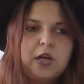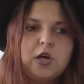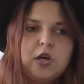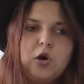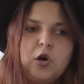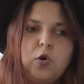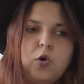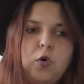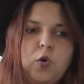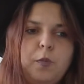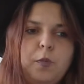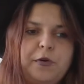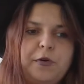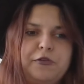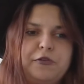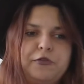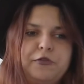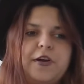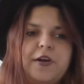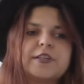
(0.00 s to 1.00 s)
who
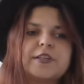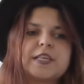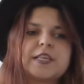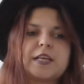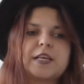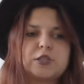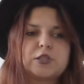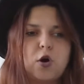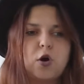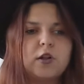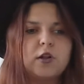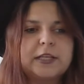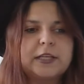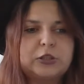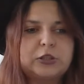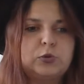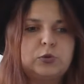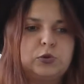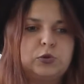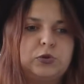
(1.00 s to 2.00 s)
prefers
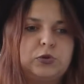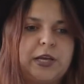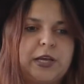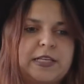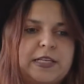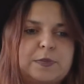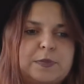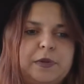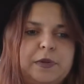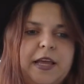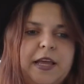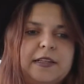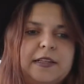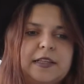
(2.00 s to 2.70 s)
solitude to explain